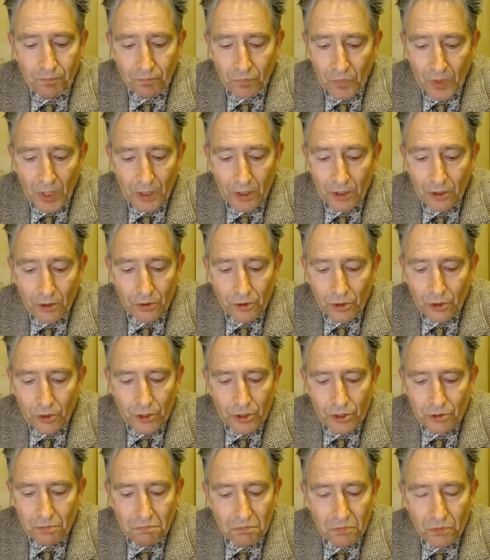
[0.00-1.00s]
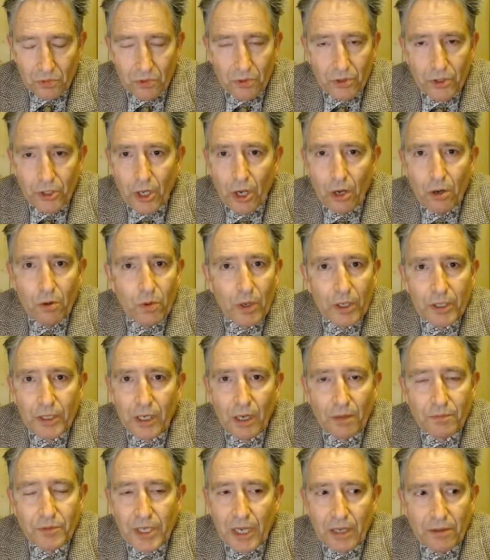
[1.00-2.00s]
You just, no one comes
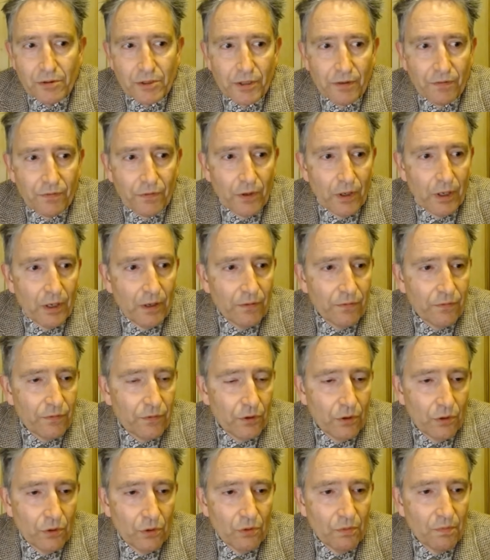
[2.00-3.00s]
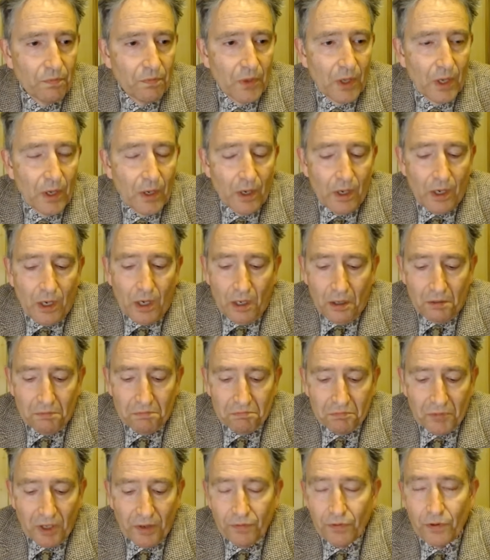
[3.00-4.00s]
out if you
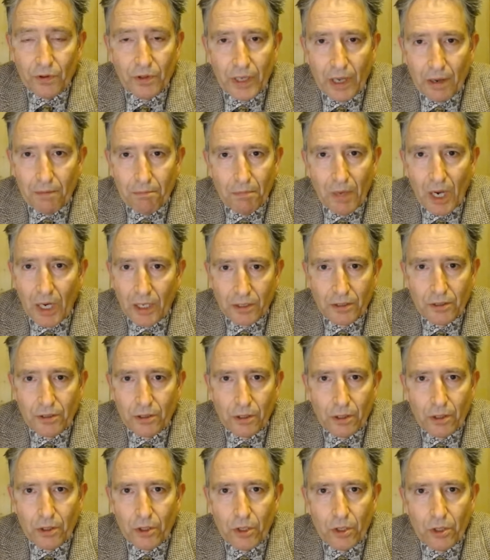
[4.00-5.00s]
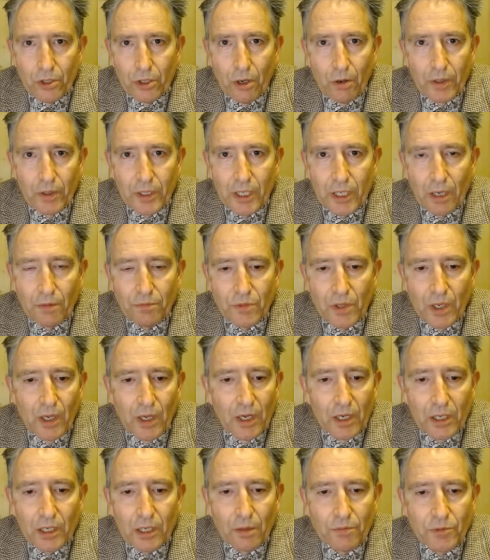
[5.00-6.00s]
get mugged. No one
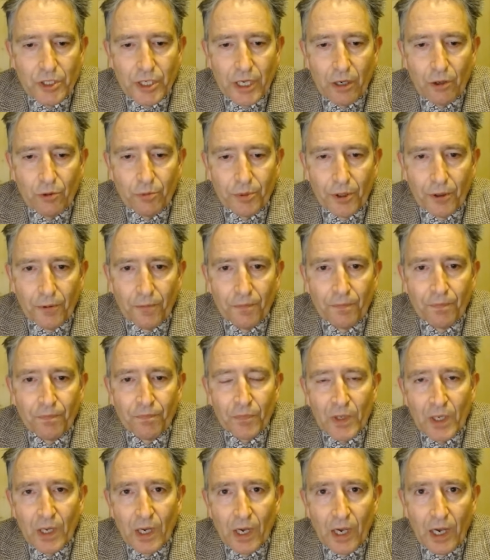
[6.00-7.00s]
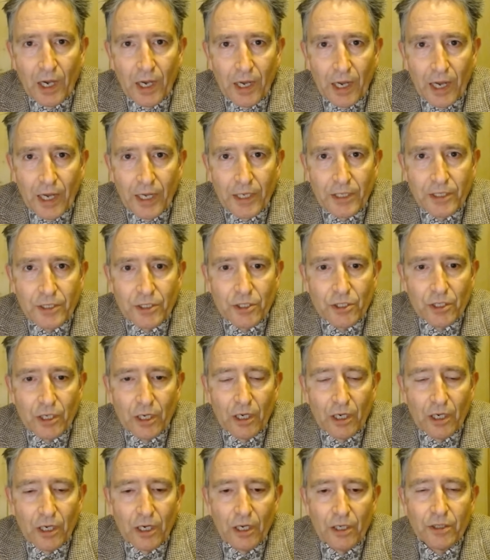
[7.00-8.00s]
comes to help you, and
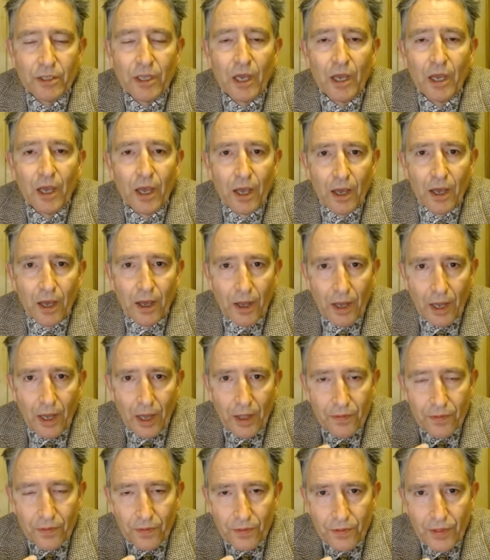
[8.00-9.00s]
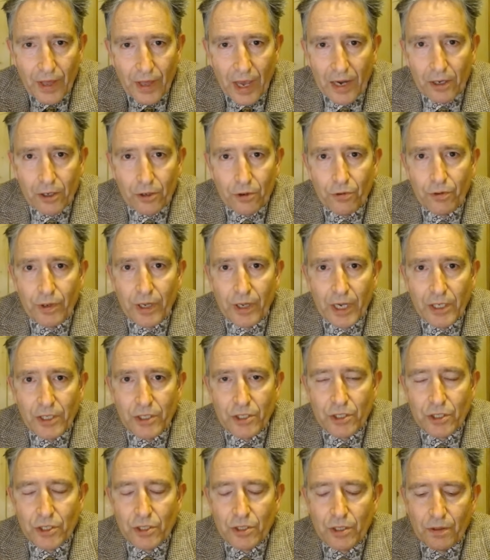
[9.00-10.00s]
that
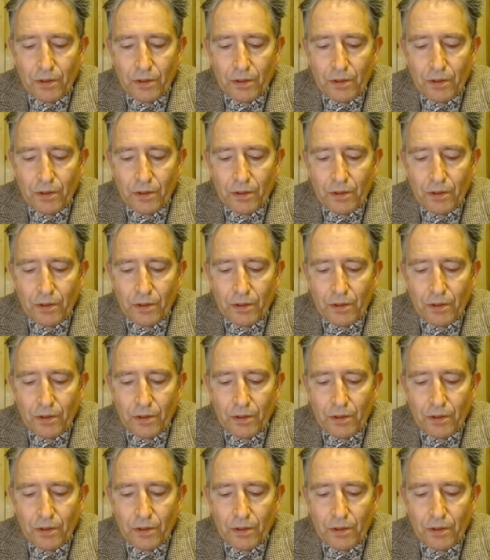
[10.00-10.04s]
creates